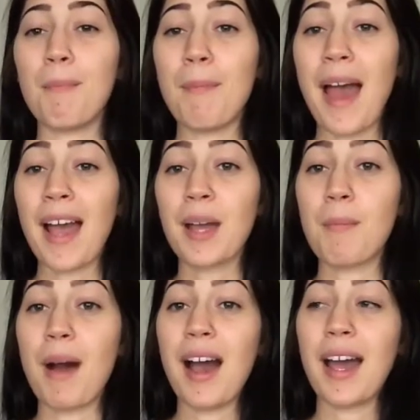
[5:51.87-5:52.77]
Mac,
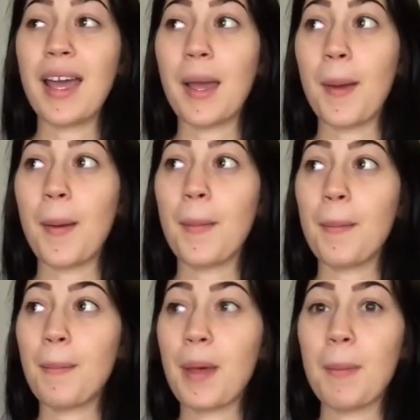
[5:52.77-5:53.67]
my
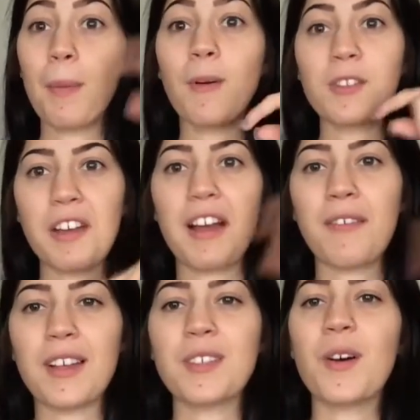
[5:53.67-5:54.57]
pit bull Jack
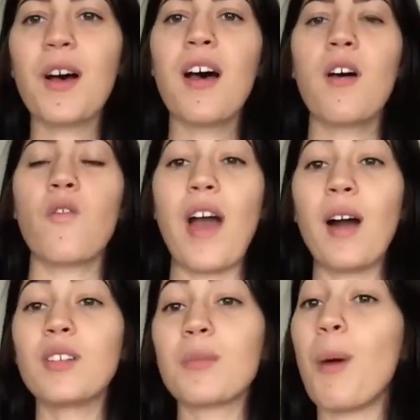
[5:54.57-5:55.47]
Russell,
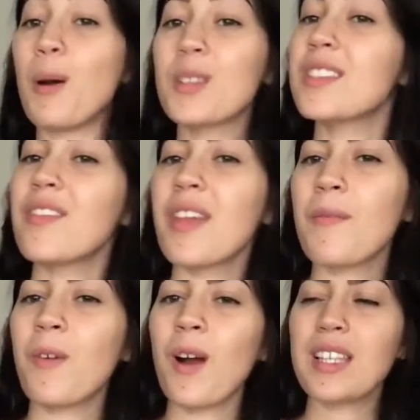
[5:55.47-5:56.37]
found most of
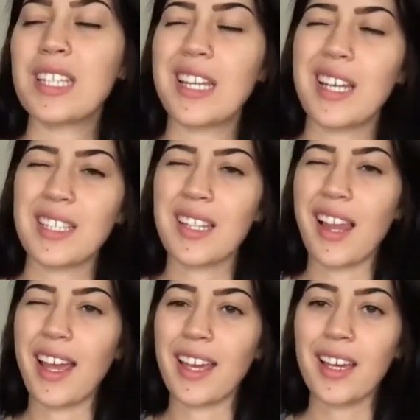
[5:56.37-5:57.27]
them for us. He doesn't
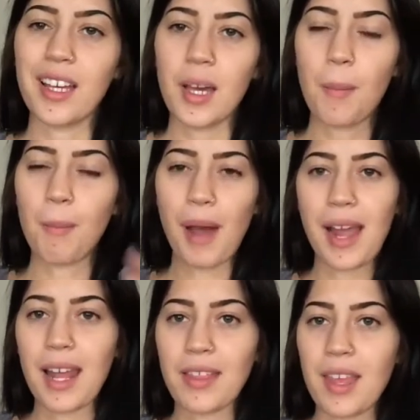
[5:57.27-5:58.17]
like
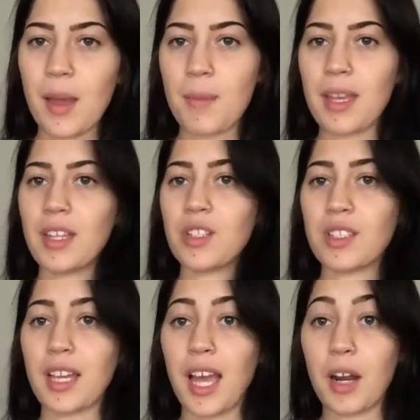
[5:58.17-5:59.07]
bite at them, he
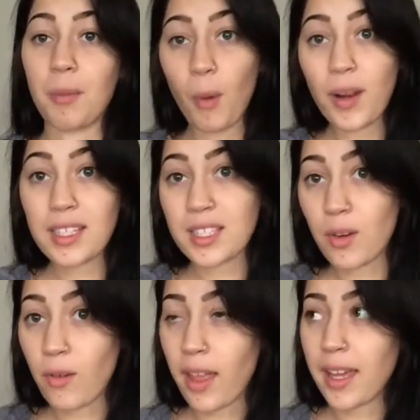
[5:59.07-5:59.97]
just like kind of points
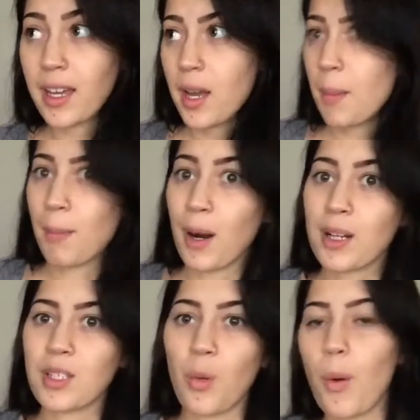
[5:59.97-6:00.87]
or like
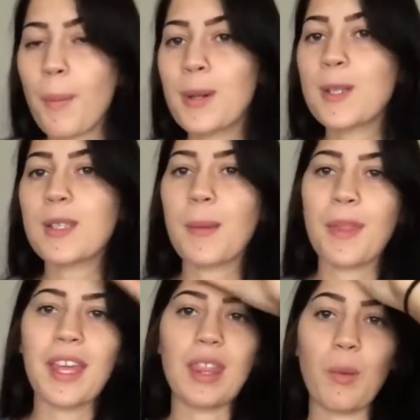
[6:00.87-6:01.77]
barks or whimpers or
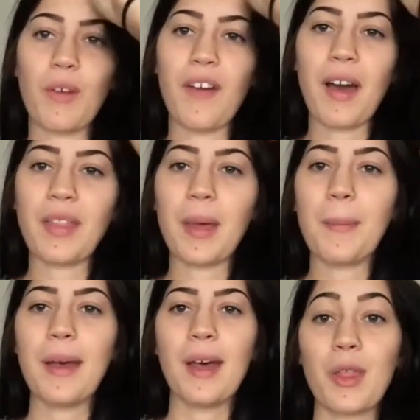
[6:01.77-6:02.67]
something, and then we found them
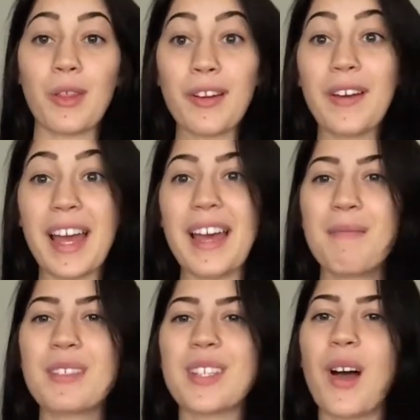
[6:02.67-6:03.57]
through
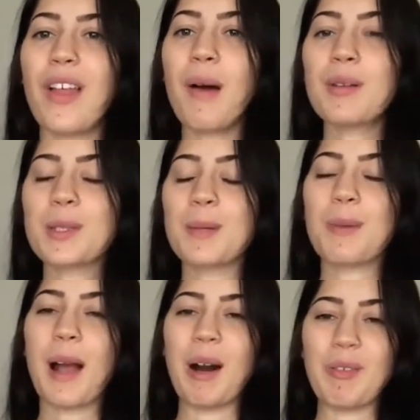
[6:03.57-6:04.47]
him, so that was
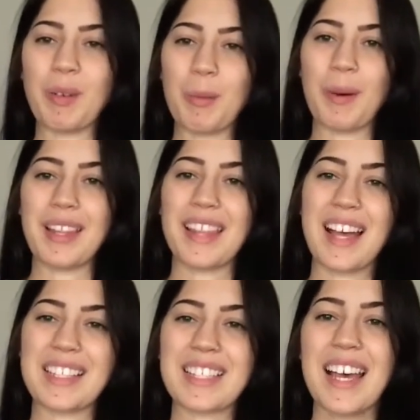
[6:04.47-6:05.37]
super helpful. But
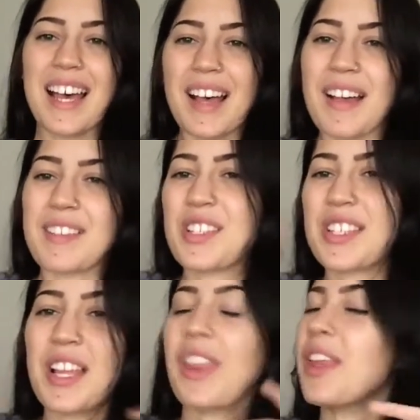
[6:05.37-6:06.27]
that's
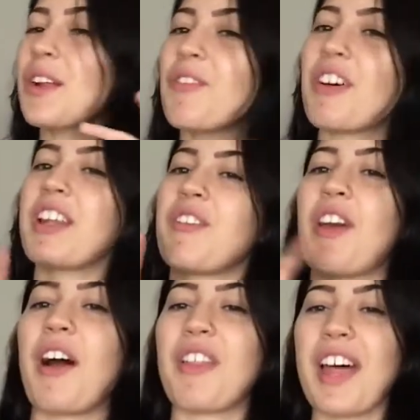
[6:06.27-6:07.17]
just a little funny
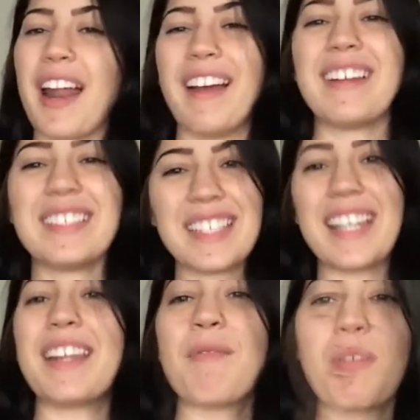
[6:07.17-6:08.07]
fail that I
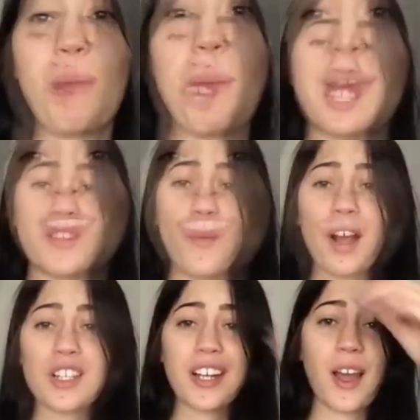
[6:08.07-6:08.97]
did. So thanks for
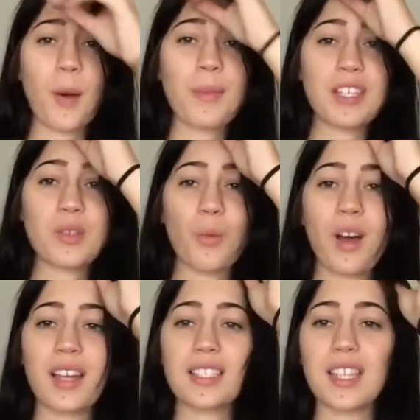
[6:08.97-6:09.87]
watching. I hope this
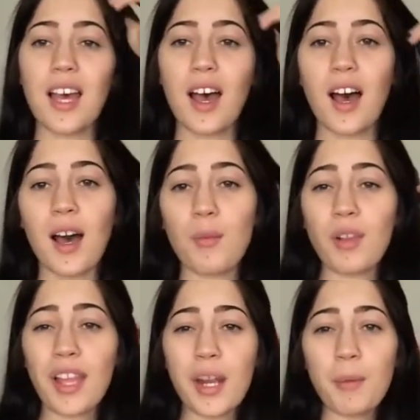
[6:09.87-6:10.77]
was
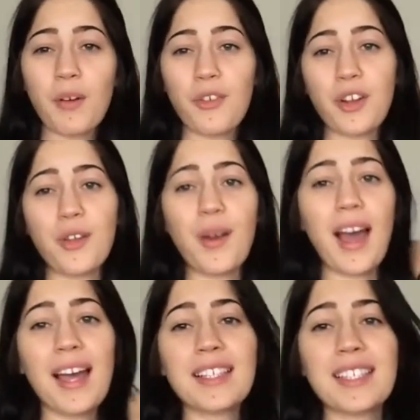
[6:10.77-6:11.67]
relatable for you
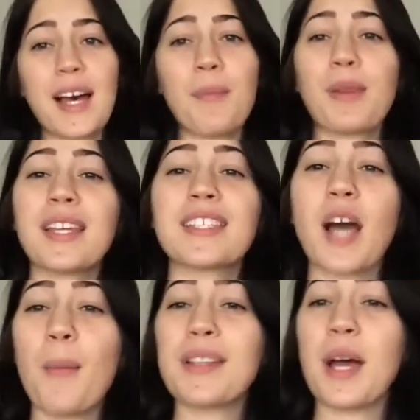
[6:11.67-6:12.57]
guys. Please
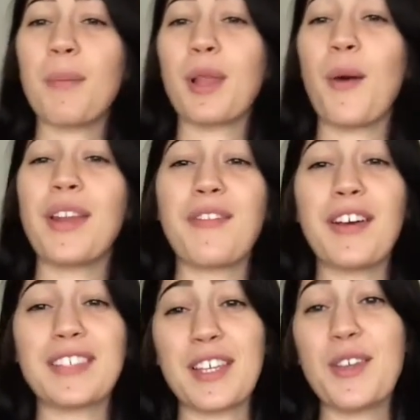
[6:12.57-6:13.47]
comment down below any
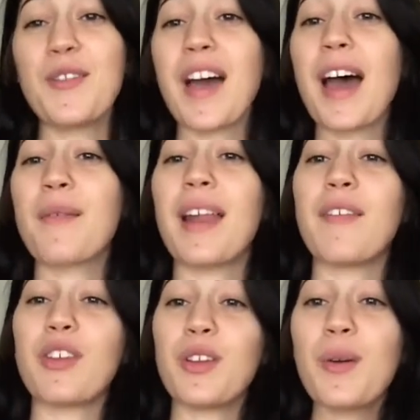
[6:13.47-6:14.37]
fails that you've had
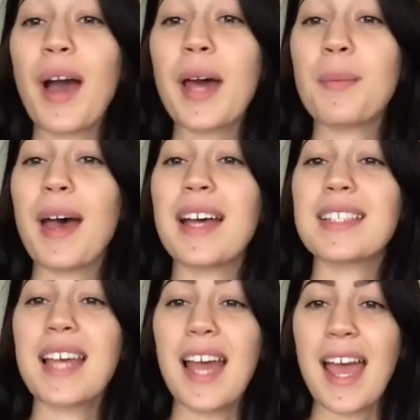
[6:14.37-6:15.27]
whenever you had
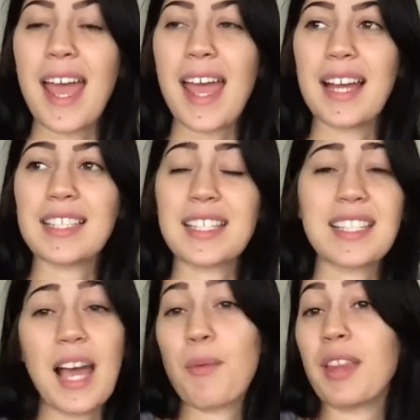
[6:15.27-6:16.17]
pets, and
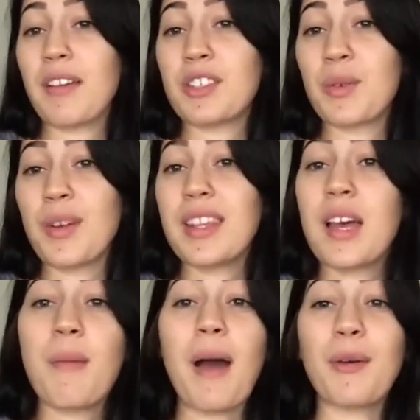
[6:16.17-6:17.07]
because I would love to read
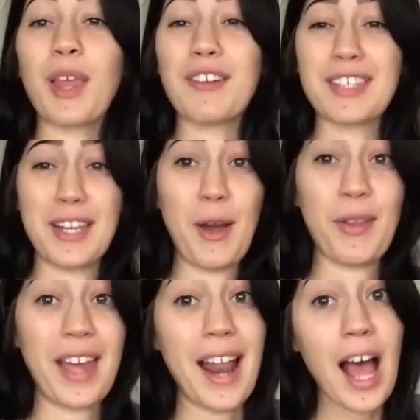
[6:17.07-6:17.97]
them. I would love to know
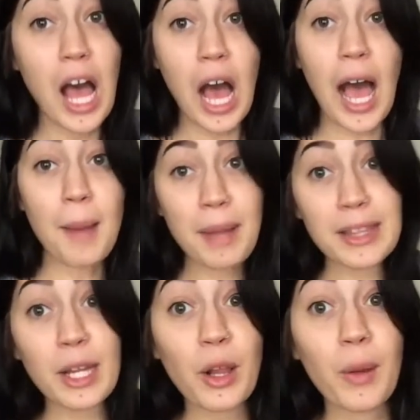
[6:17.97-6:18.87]
that I'm
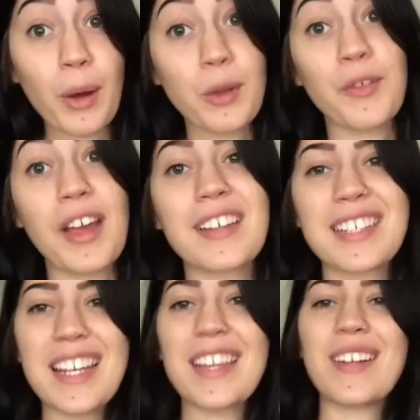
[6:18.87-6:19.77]
not the only one who fails
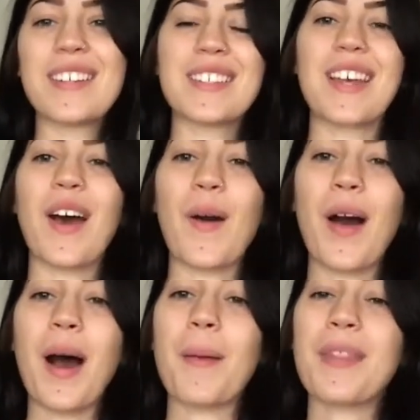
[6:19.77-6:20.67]
either. So
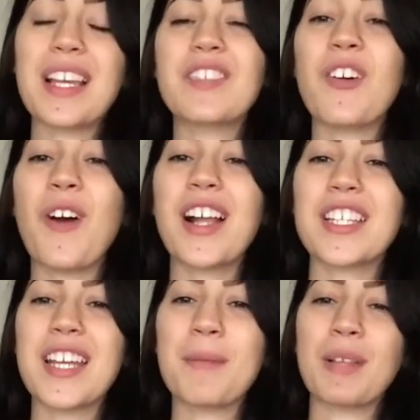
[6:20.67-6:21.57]
thanks for
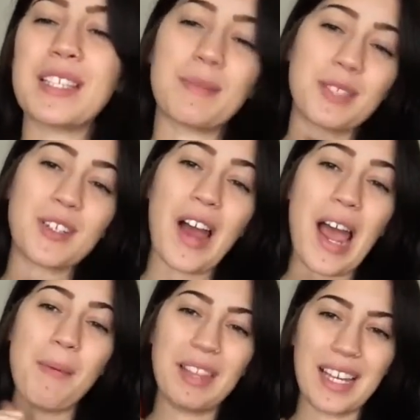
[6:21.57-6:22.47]
watching. Please
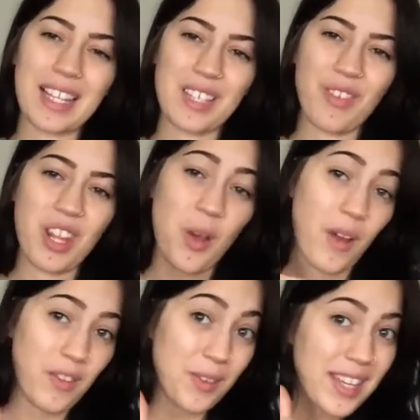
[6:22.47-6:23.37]
subscribe and like this video
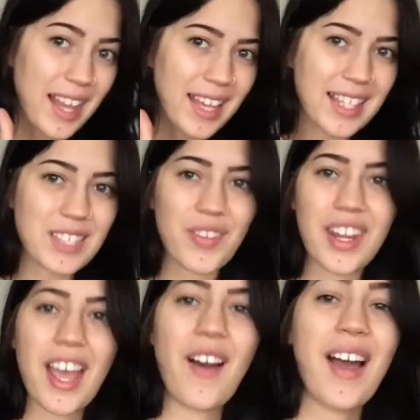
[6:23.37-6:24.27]
if you did like this
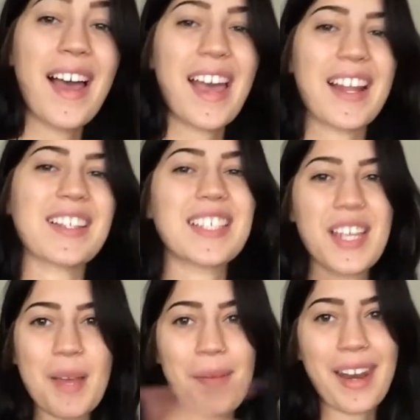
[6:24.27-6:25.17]
video, and I'll
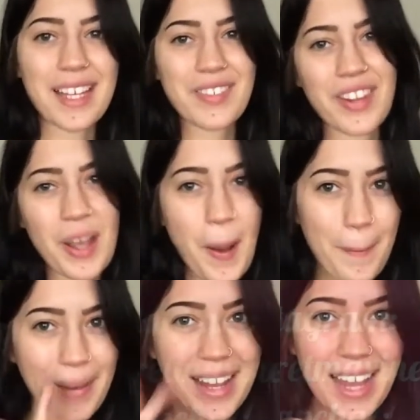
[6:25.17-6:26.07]
see you in my next video. Bye